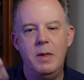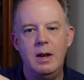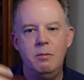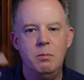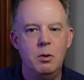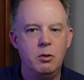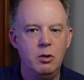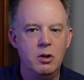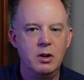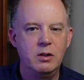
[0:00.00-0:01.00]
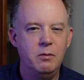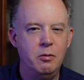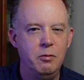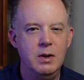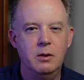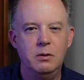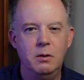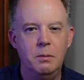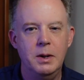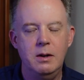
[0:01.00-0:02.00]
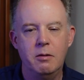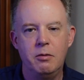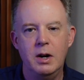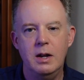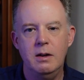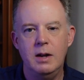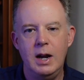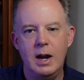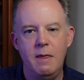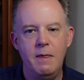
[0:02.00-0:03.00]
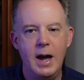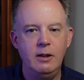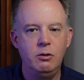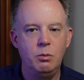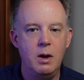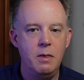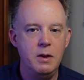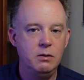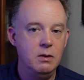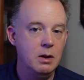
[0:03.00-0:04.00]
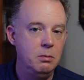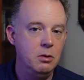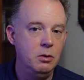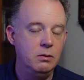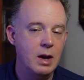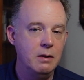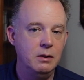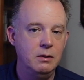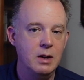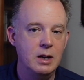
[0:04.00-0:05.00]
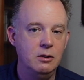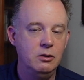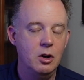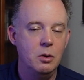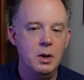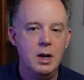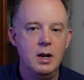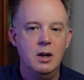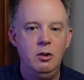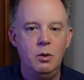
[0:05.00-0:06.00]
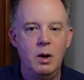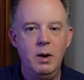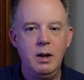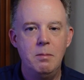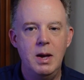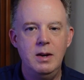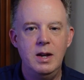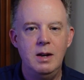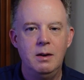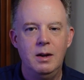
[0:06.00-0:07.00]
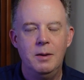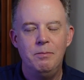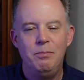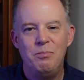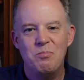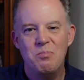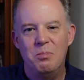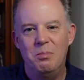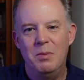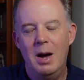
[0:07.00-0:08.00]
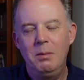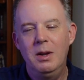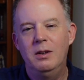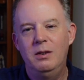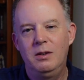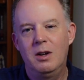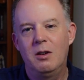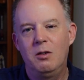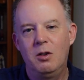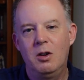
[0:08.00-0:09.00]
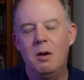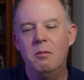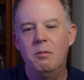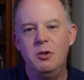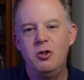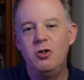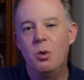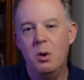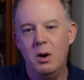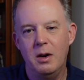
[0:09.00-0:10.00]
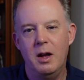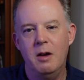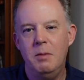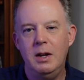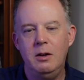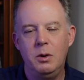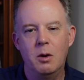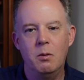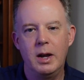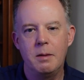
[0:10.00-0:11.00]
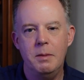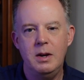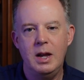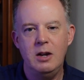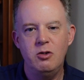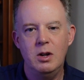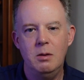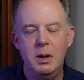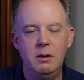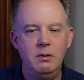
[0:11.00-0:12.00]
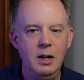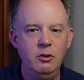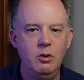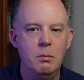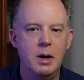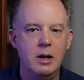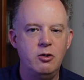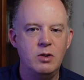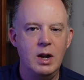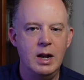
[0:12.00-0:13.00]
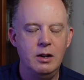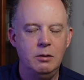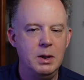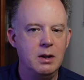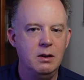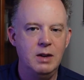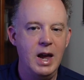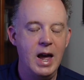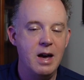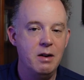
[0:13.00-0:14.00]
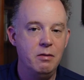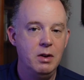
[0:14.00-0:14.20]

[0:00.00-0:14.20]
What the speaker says: both looks and feels a little bit different, and that's what this Nibtou stylus does. So, do I recommend it? I'm gonna come short of doing a recommendation, but it's not so much as because I have